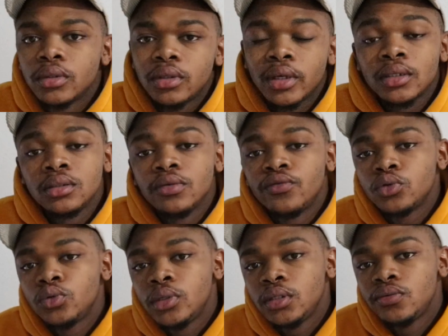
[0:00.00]
The reason for
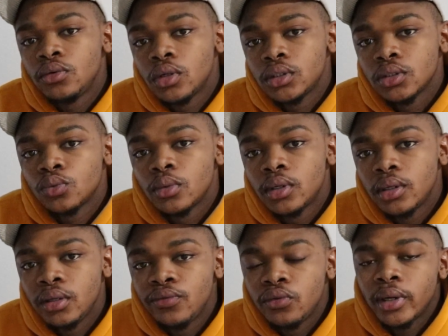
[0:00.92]
today's video, I just want
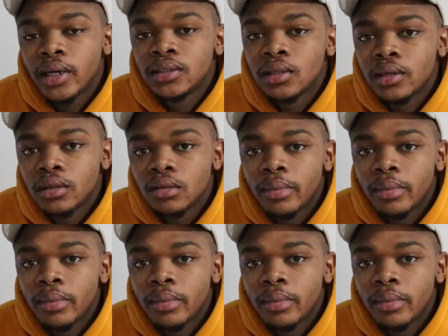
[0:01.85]
to give you guys a little